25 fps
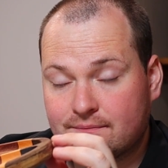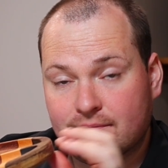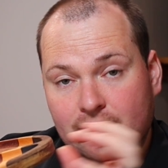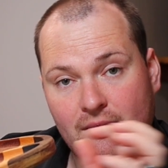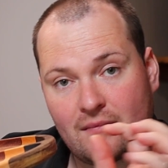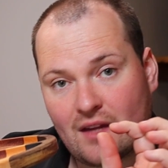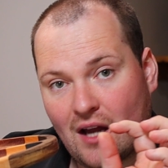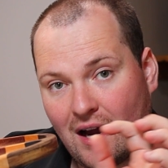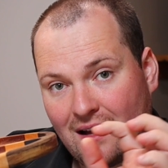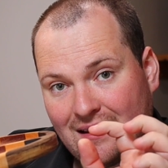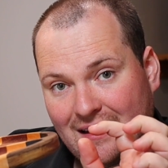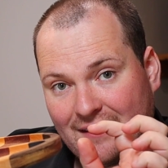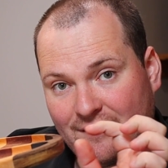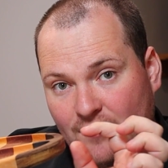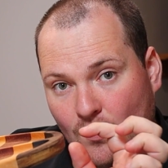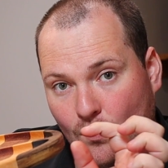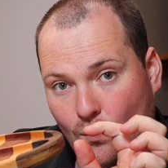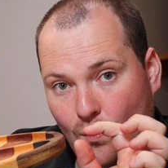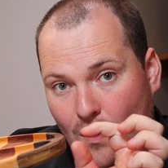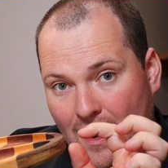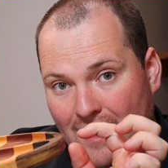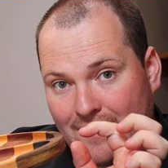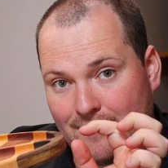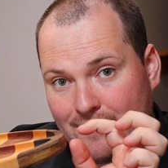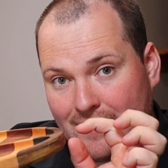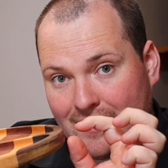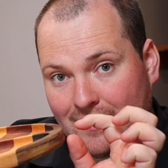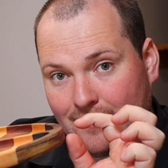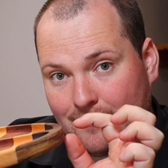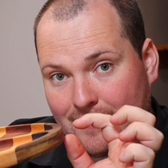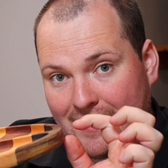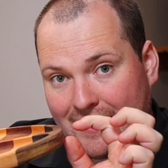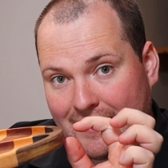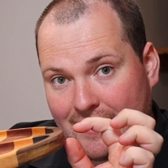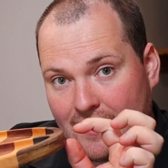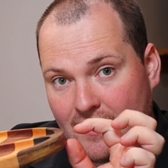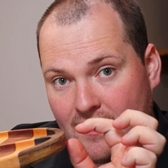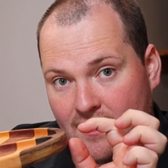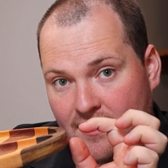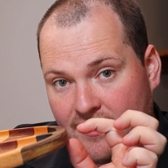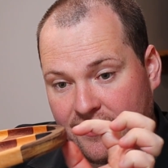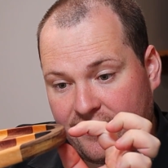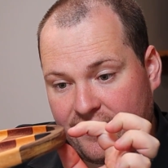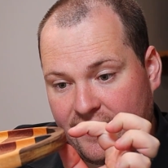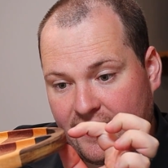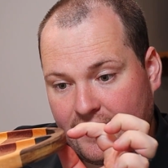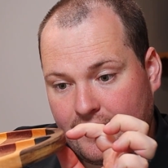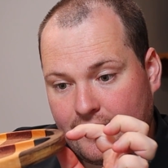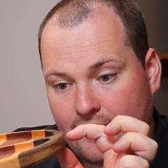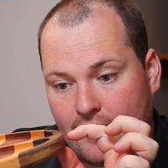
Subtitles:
I leave a 1 millimeter thick